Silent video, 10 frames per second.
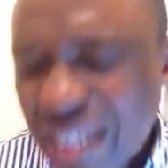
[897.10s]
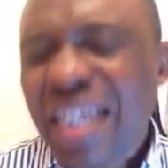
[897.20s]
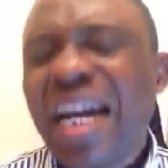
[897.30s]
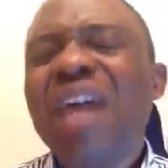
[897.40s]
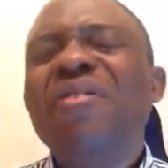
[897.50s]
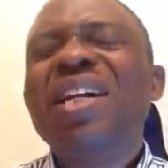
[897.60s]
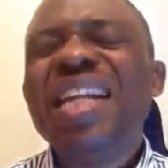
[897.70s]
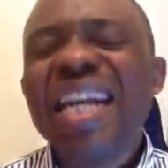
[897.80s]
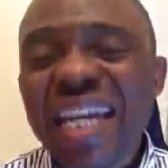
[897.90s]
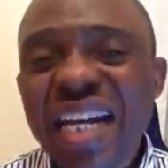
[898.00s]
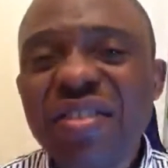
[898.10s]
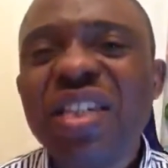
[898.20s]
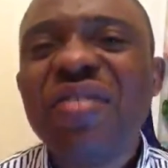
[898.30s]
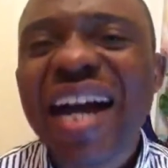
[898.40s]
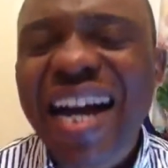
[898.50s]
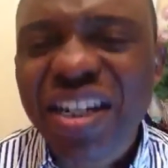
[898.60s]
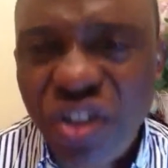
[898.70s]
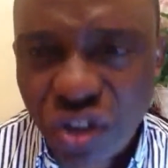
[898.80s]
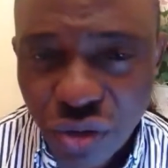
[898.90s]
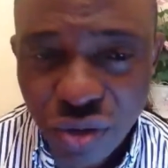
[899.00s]
They have a negative
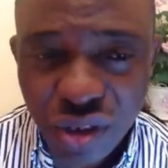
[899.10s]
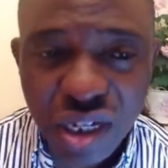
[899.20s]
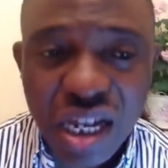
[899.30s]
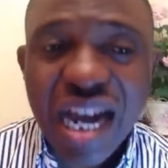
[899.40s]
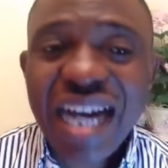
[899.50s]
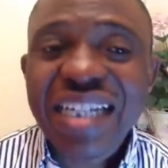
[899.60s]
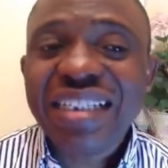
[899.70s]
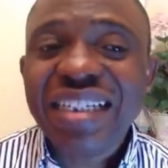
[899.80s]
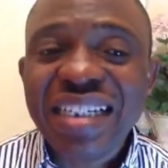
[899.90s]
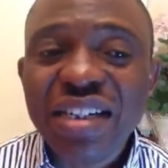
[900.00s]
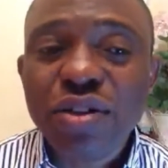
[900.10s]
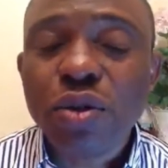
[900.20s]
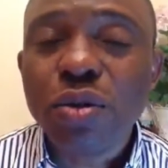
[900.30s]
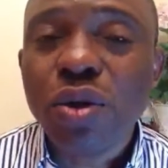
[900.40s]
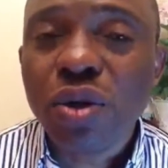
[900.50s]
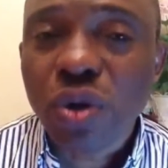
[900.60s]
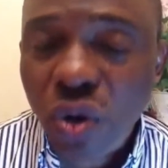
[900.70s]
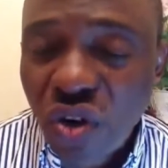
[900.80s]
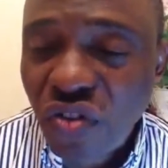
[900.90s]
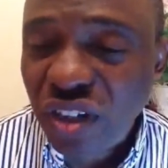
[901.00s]
attitude. And they need to go